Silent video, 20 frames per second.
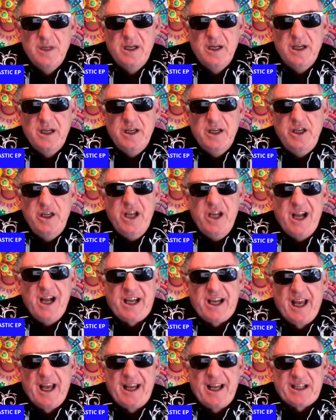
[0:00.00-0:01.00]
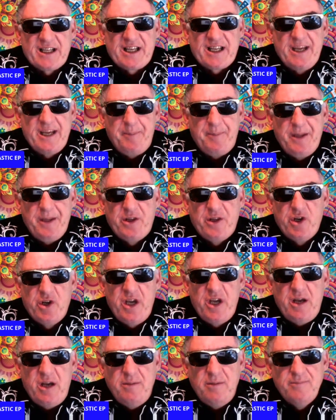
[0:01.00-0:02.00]
You don't collect Skippy, do
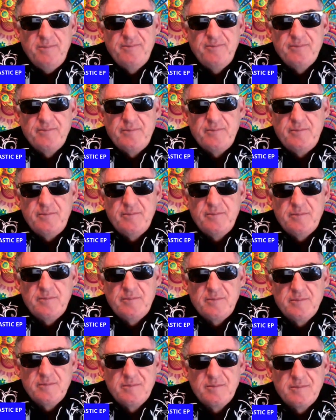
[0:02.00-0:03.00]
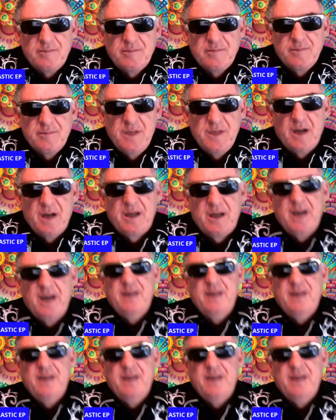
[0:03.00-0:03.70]
you? No. Okay.